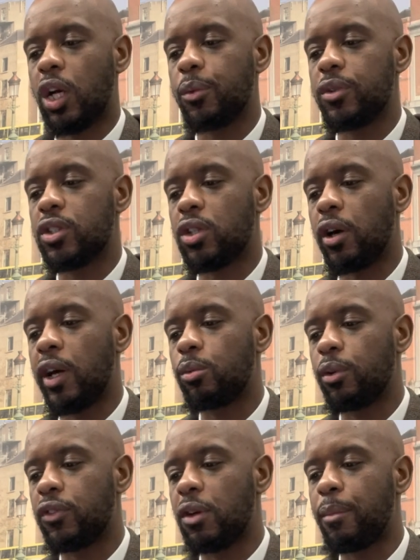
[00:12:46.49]
coincide
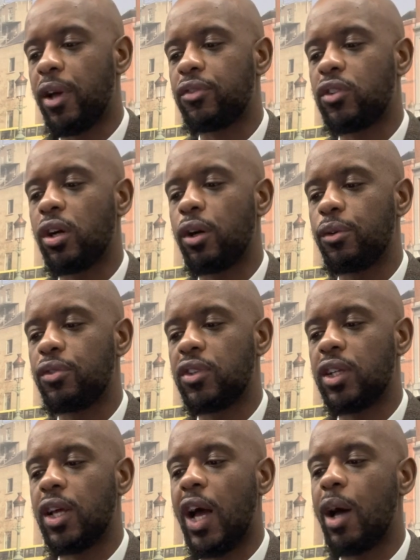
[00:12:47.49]
with the Masdar
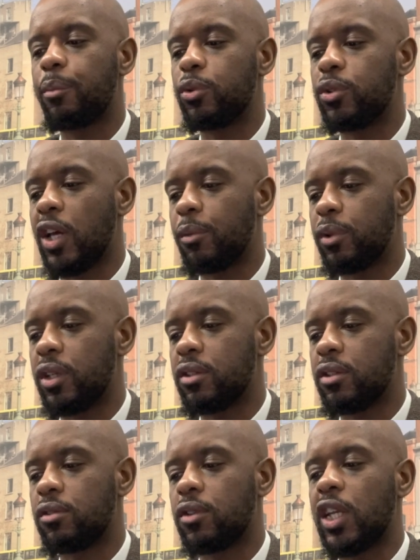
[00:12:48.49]
hosted Abu Dhabi
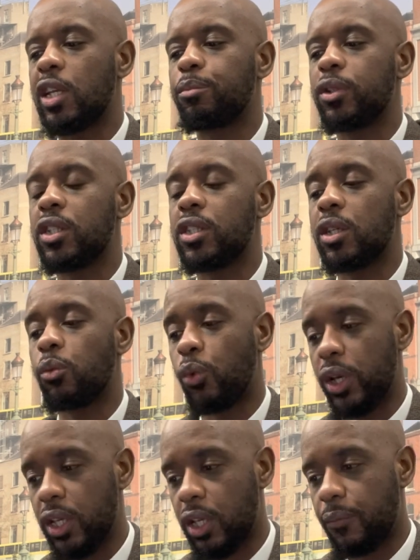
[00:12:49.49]
Sustainability
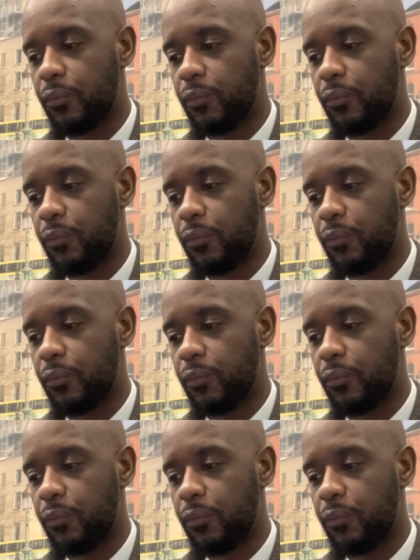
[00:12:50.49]
Week,